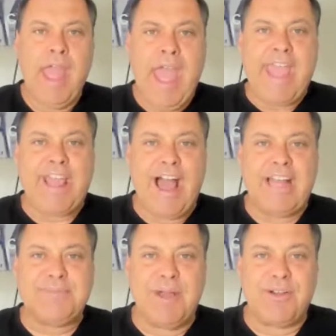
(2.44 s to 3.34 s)
Hey
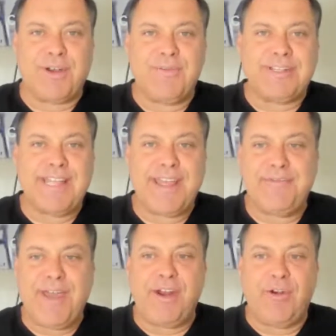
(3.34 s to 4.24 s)
guys, Michael Griffiths here,
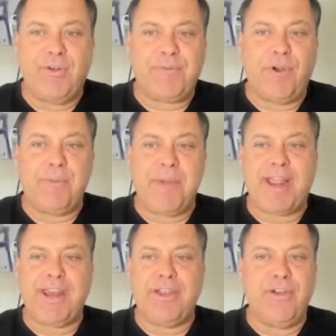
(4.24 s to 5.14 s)
founder of Referral
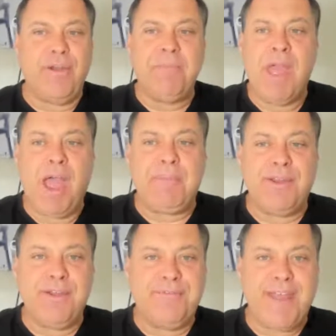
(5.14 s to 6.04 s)
Marketing Guru. Hope you're
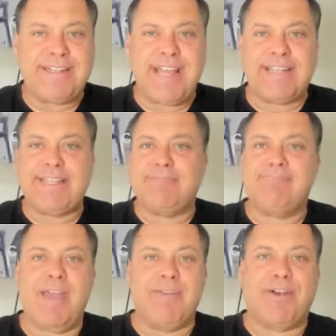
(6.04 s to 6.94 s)
doing fantastic,
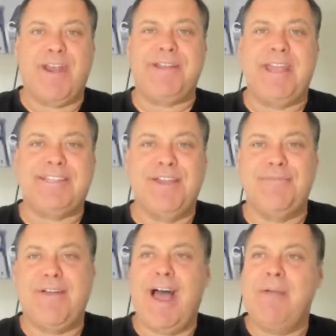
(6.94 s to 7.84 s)
having a great day so
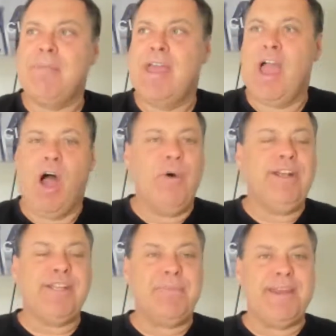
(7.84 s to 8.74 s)
far. I want to
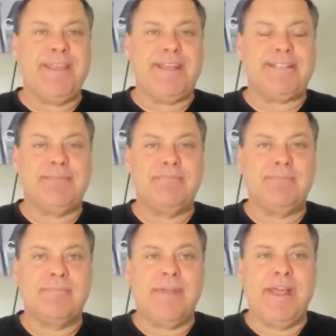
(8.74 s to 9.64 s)
jump into this,
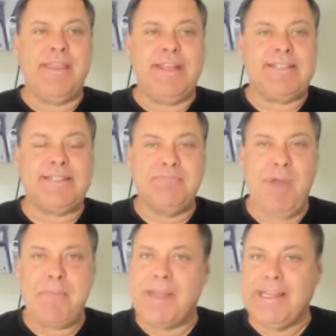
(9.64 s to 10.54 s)
and this
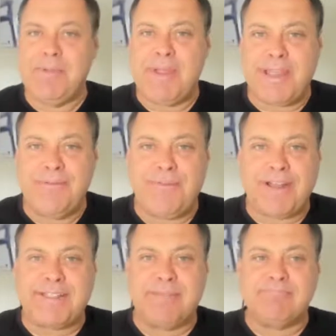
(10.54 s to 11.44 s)
might be a little bit
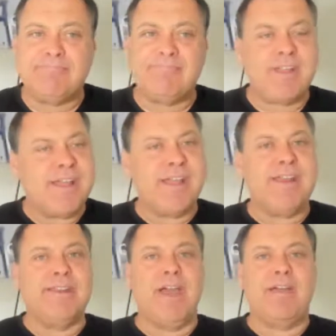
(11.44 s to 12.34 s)
confronting,
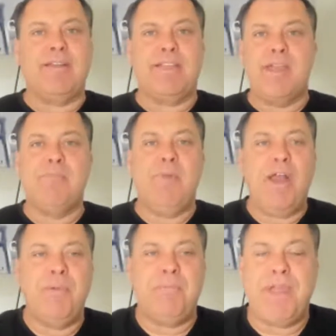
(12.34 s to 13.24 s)
and you might
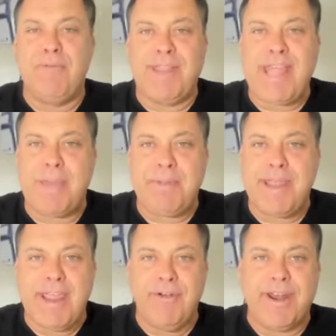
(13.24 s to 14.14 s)
not be overly happy
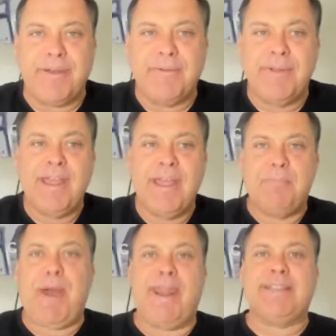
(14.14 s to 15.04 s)
hearing it.
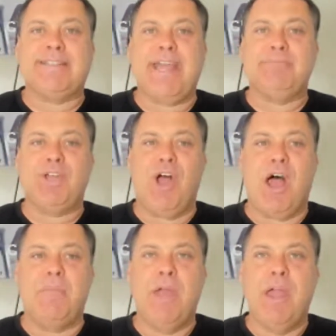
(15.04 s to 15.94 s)
But at the same
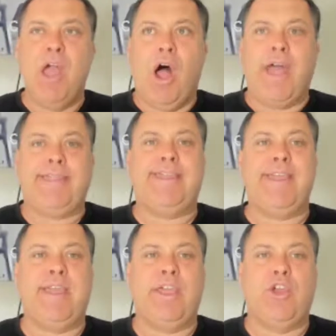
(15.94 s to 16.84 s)
time, I
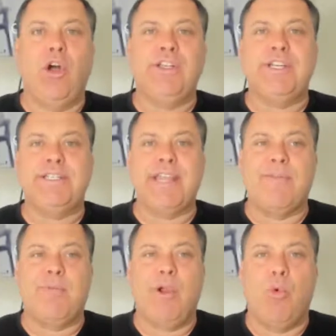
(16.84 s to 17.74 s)
think consciously, if
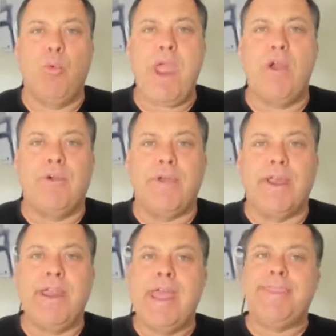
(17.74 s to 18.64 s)
we're aware of it,
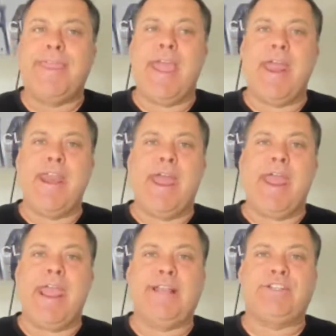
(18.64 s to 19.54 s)
then
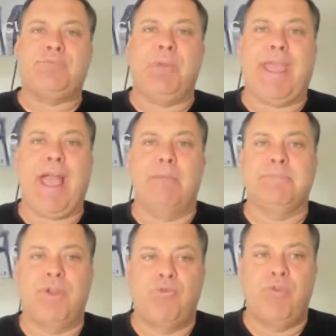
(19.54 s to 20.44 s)
it becomes
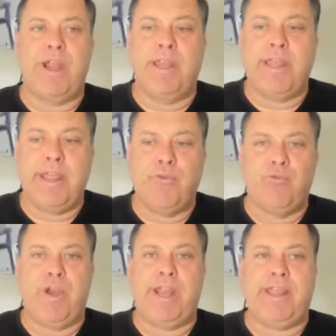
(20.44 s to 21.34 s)
really,
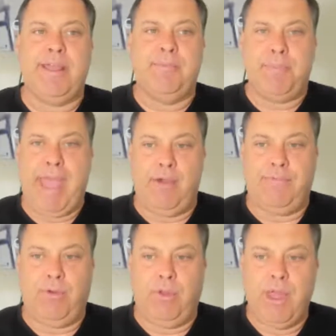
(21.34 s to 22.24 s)
really
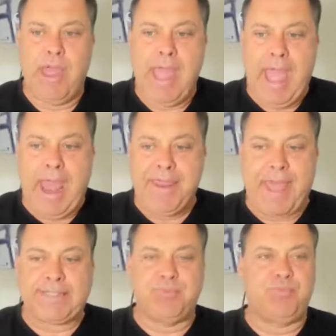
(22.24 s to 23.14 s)
powerful. And
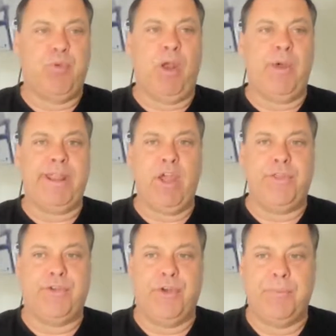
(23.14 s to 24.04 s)
that's what I want to go
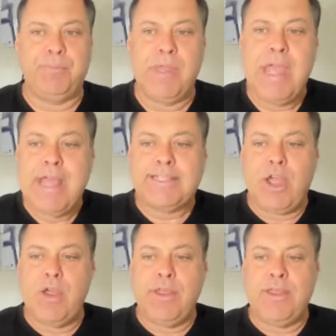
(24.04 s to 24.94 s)
through.
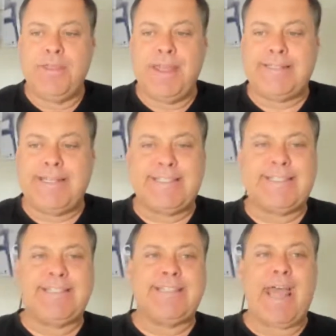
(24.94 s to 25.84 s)
So there's this
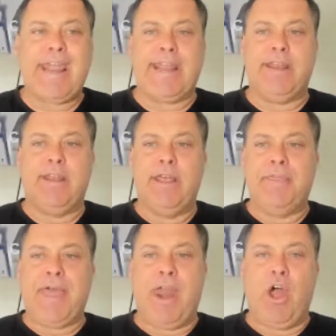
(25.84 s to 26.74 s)
saying
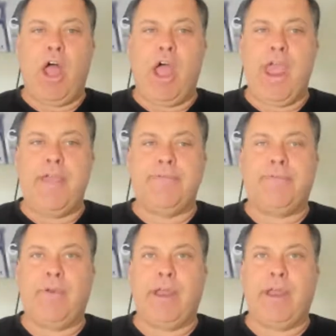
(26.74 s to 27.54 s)
that I've